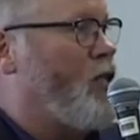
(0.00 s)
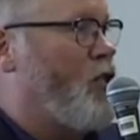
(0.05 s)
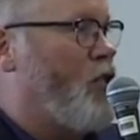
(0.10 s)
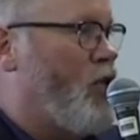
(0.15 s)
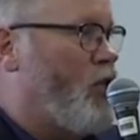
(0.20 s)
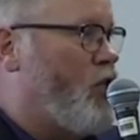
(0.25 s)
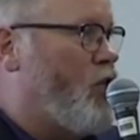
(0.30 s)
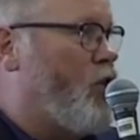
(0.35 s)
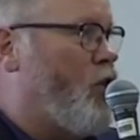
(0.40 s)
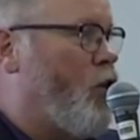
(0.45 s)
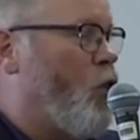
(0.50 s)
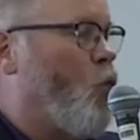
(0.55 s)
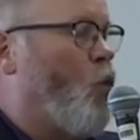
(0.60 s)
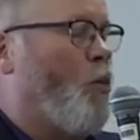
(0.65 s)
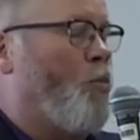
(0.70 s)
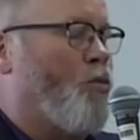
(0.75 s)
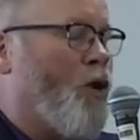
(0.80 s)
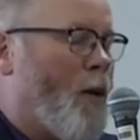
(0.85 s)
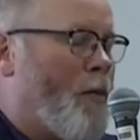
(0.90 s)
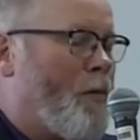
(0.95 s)
this year
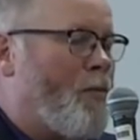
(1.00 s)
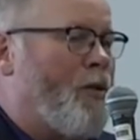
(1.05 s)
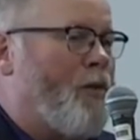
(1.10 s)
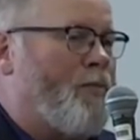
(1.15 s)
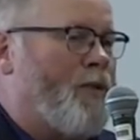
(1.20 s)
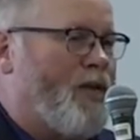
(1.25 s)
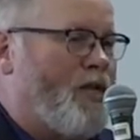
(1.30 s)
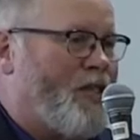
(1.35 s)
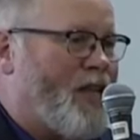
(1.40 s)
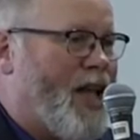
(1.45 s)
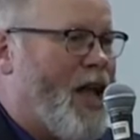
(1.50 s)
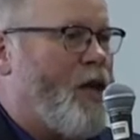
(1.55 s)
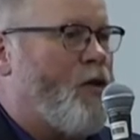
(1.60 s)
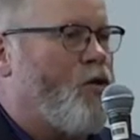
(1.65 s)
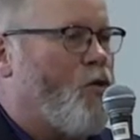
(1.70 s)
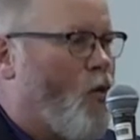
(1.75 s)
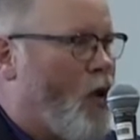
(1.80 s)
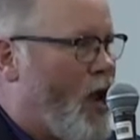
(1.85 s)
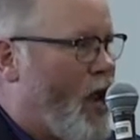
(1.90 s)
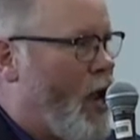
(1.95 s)
will probably be 10
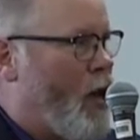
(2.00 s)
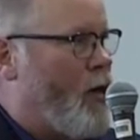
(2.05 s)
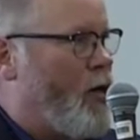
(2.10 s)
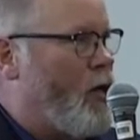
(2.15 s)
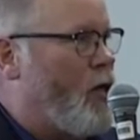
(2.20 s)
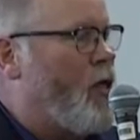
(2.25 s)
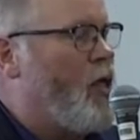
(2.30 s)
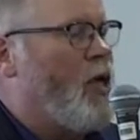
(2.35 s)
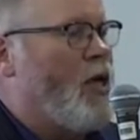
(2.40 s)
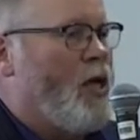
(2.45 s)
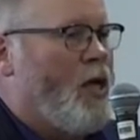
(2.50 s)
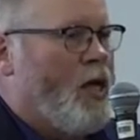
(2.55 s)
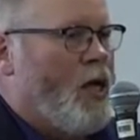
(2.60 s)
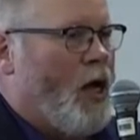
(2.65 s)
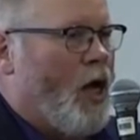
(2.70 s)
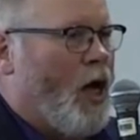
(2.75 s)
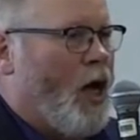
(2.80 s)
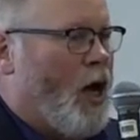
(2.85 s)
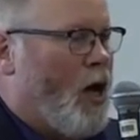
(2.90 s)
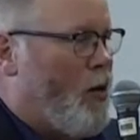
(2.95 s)
grand.
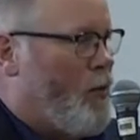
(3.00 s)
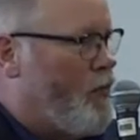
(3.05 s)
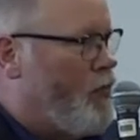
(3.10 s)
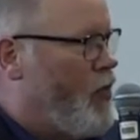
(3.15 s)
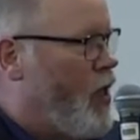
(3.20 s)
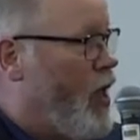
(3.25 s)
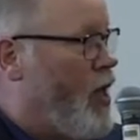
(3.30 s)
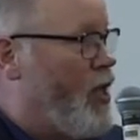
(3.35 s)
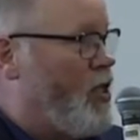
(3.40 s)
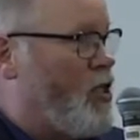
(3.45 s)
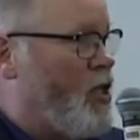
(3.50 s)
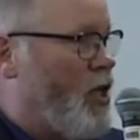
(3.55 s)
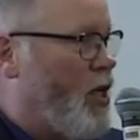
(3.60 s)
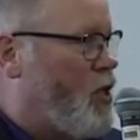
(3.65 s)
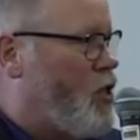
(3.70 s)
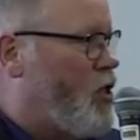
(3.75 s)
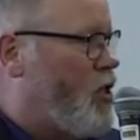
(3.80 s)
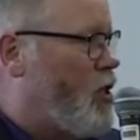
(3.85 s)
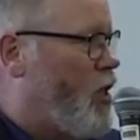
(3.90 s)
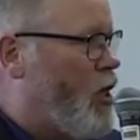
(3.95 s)
And
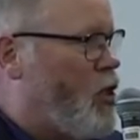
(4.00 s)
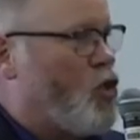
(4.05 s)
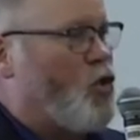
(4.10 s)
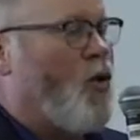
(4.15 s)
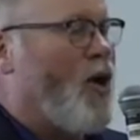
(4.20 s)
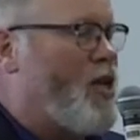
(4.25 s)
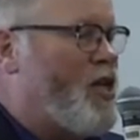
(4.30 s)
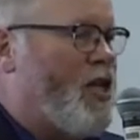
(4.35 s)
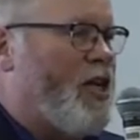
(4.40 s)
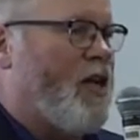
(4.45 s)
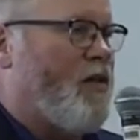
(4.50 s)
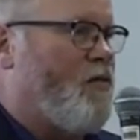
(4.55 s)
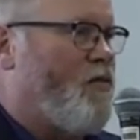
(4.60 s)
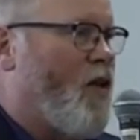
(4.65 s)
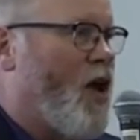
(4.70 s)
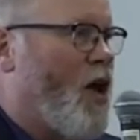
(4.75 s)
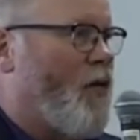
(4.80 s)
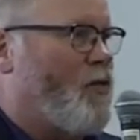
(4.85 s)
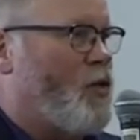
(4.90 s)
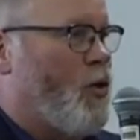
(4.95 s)
it's great to get
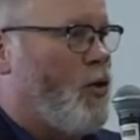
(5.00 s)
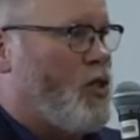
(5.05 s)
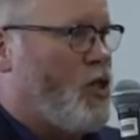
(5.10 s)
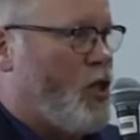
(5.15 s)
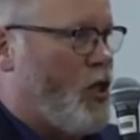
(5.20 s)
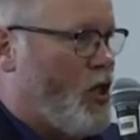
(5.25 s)
involved. So it's the